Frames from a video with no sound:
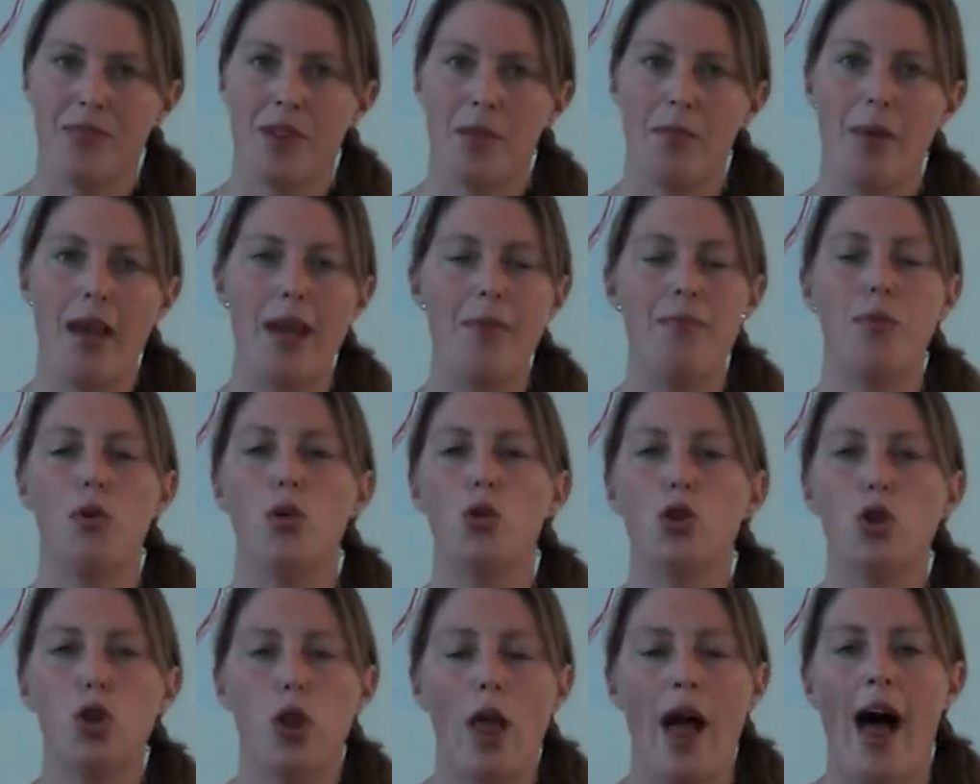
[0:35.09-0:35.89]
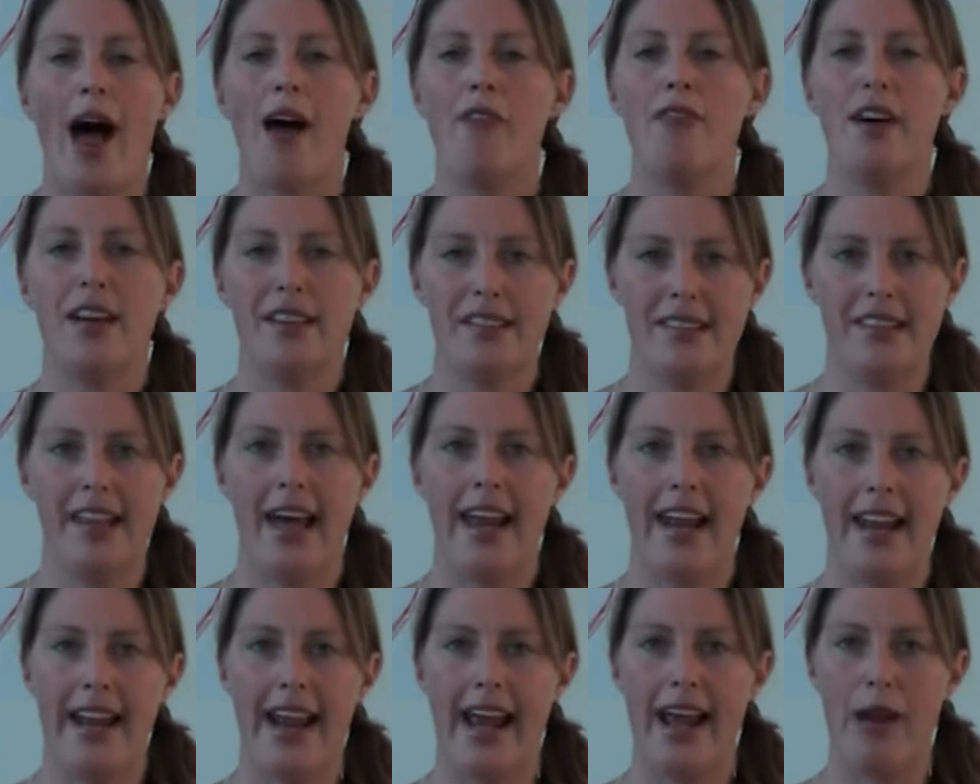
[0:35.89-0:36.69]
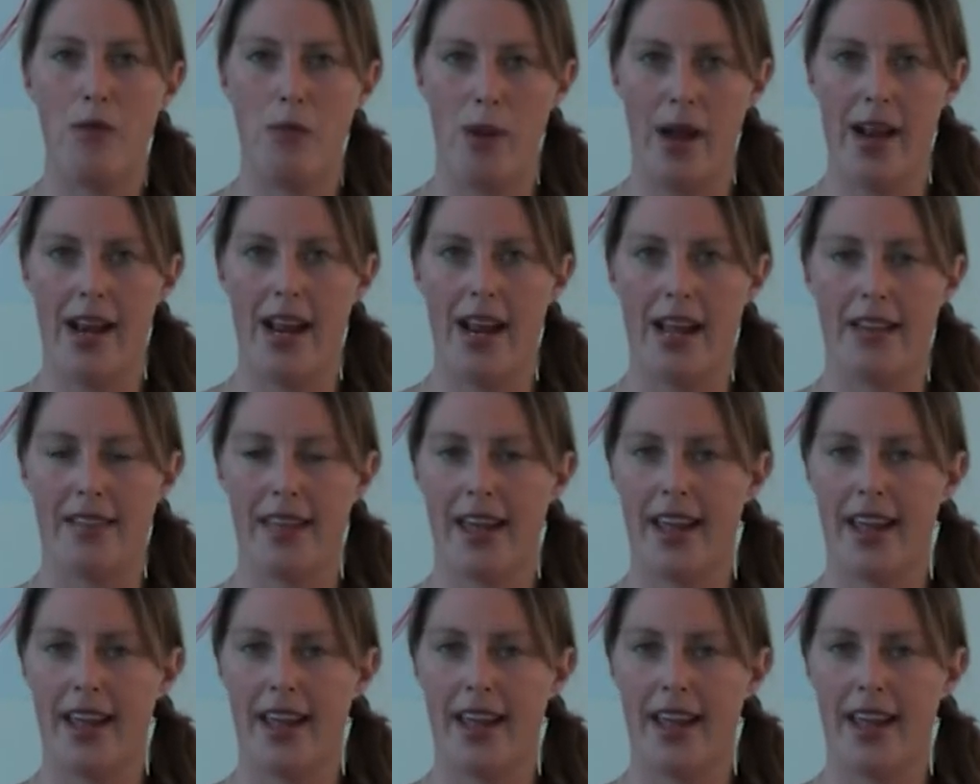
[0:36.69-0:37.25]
People love a Saturday wedding.